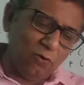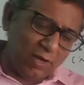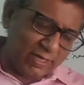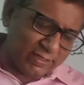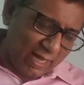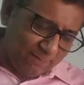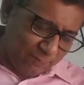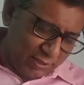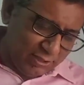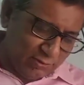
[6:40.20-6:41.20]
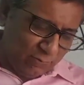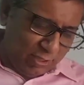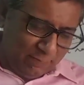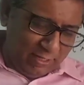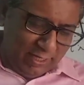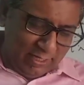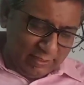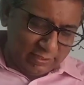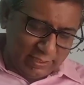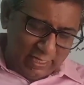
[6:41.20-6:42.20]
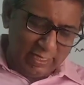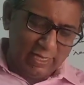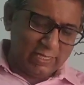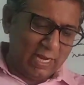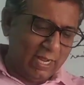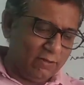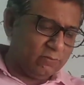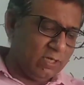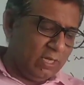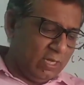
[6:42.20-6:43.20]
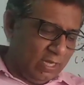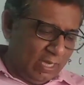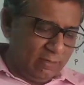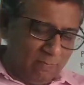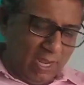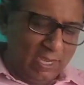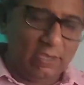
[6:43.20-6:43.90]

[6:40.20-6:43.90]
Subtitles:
4 examples will be seeing it out in my